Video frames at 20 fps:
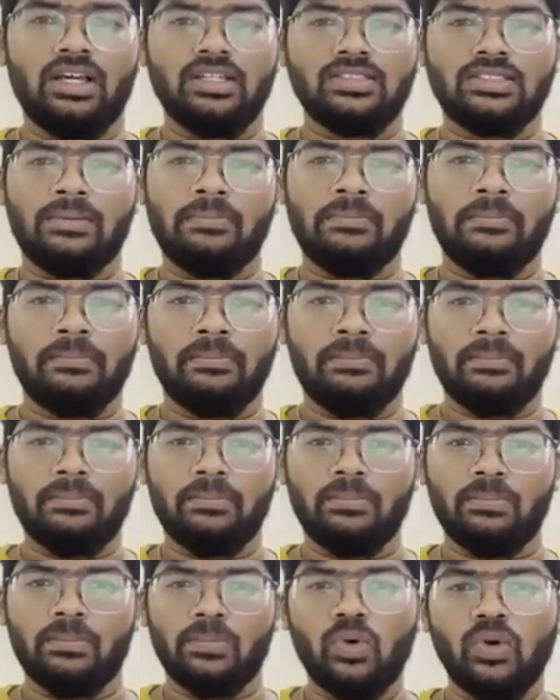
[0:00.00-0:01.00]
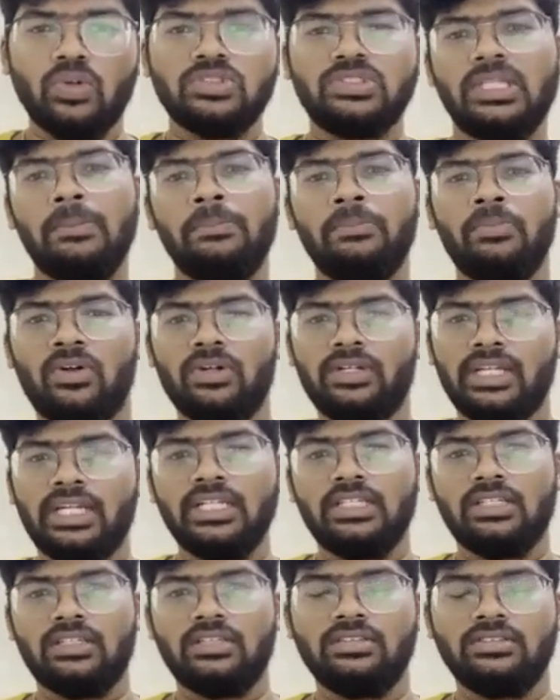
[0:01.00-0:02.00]
Some most
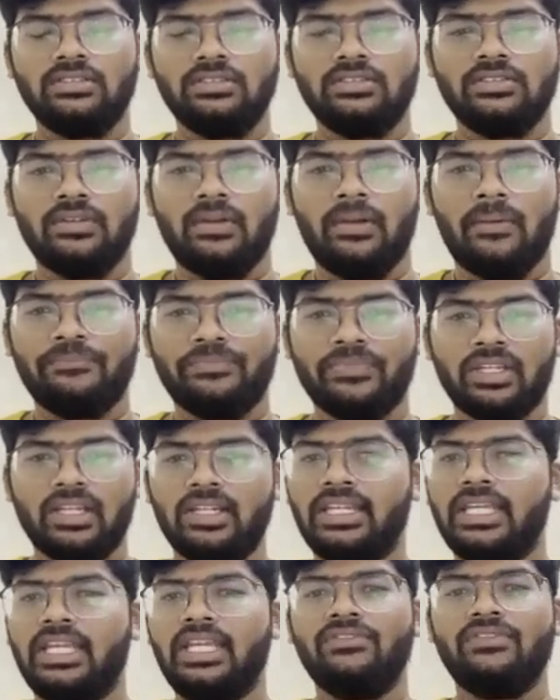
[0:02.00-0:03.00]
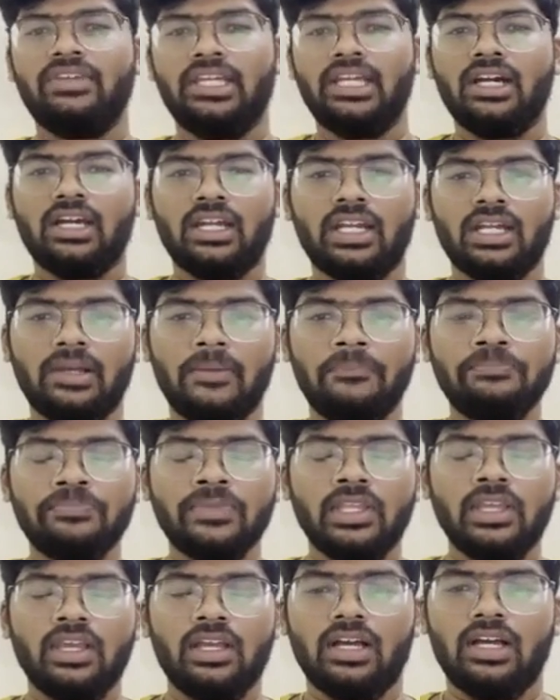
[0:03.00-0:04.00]
importantly, we are
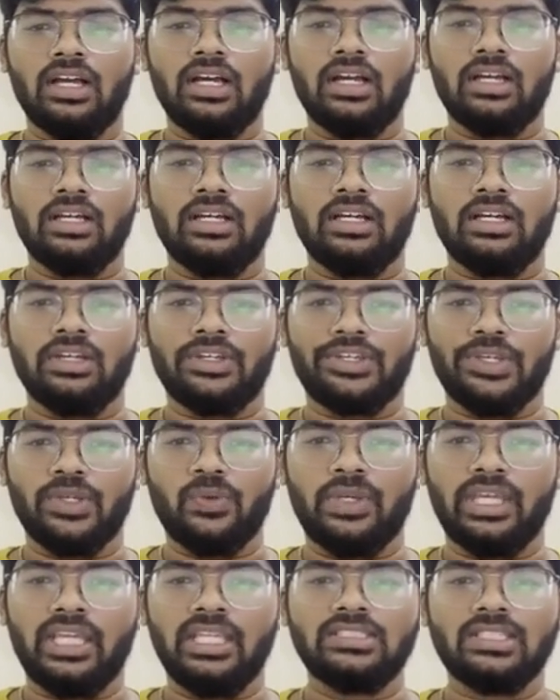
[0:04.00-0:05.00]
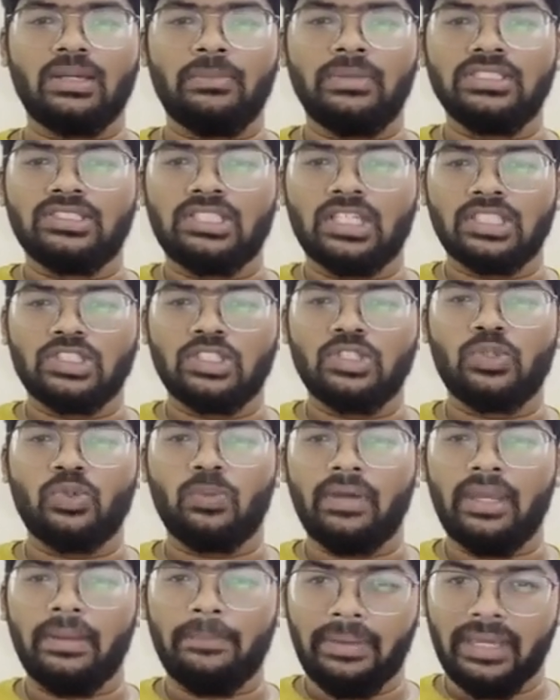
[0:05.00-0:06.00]
giving some instruction to
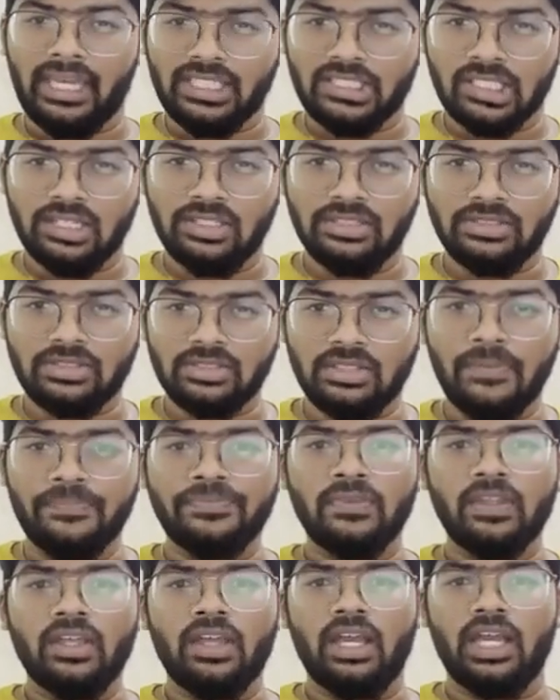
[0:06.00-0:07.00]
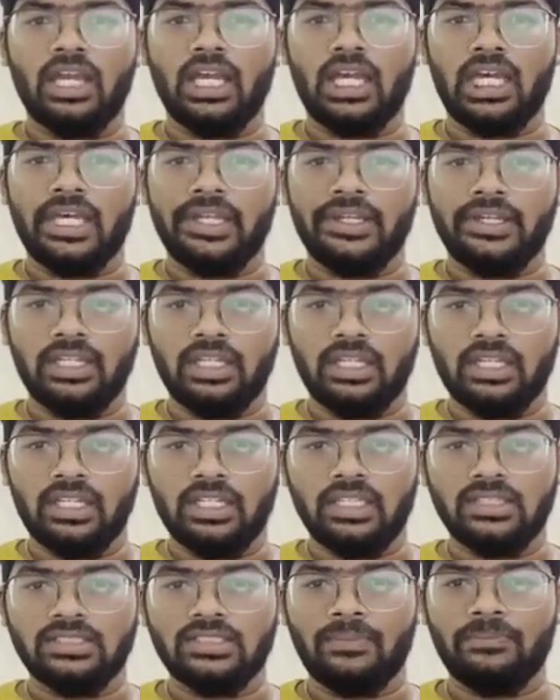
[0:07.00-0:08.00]
my patients
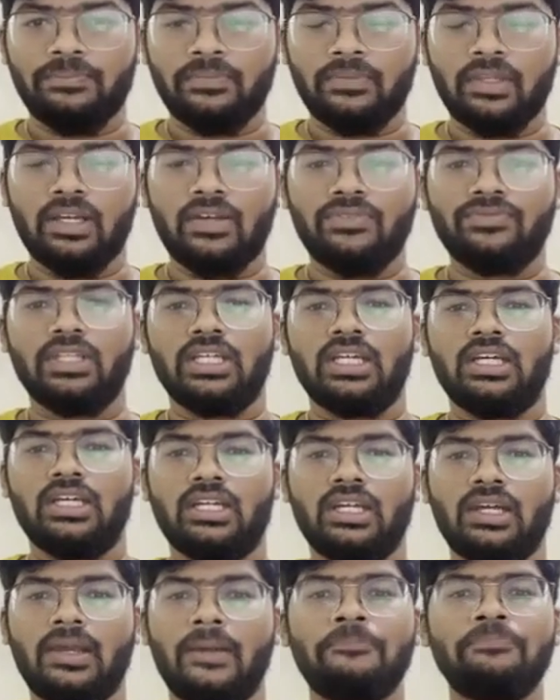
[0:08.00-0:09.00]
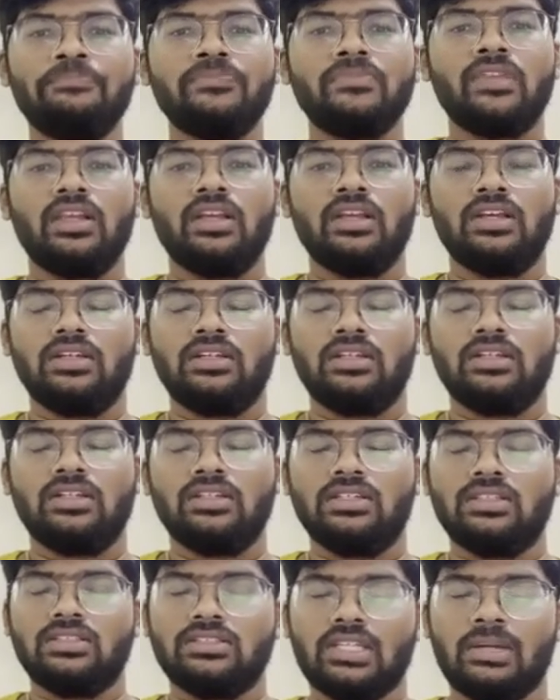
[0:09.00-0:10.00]
and some of
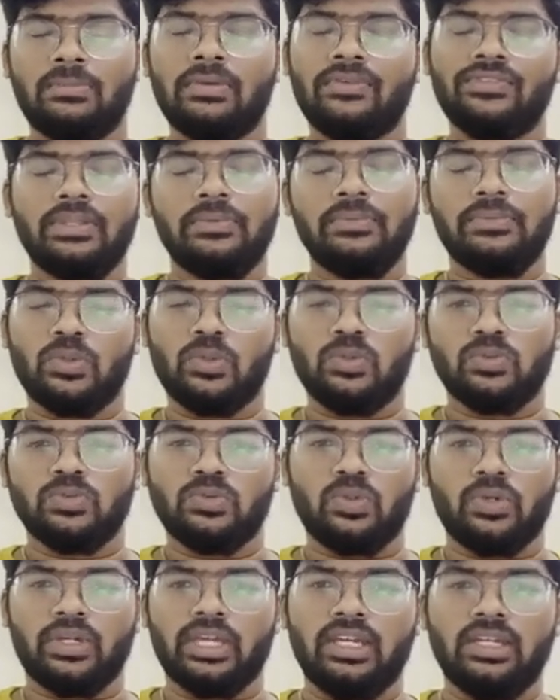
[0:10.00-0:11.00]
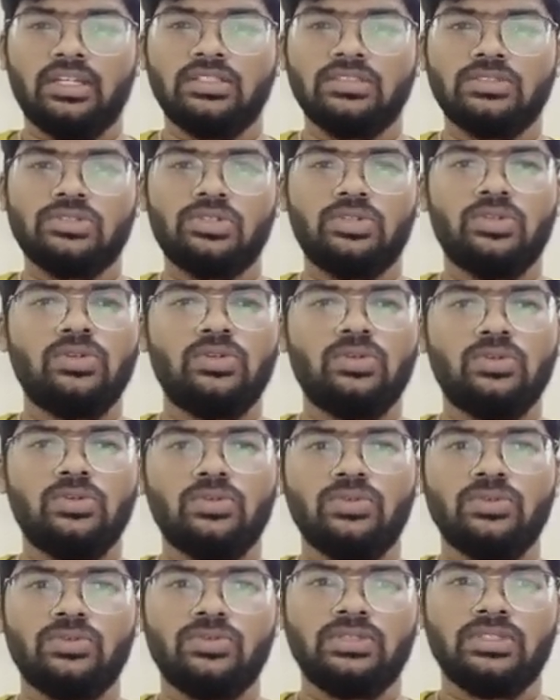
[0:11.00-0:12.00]
them too. Okay, so
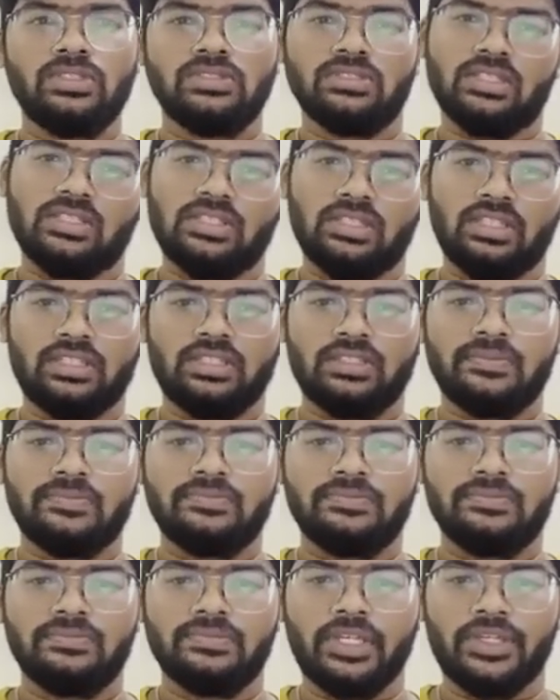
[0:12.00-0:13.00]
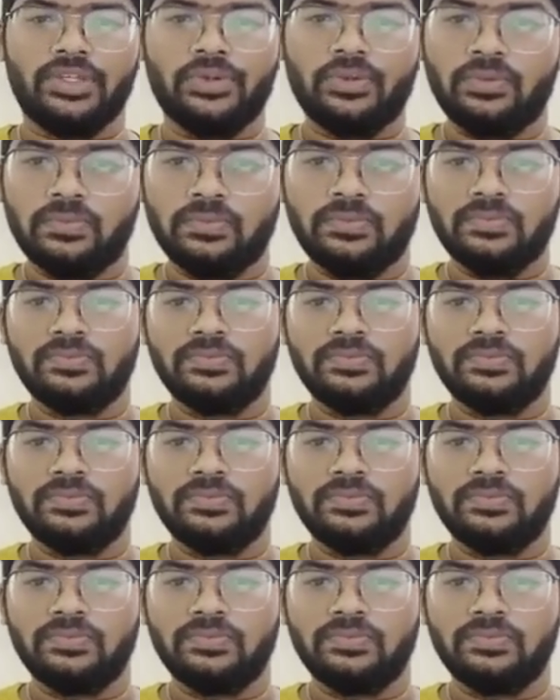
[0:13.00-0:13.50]
these are it. Thank you.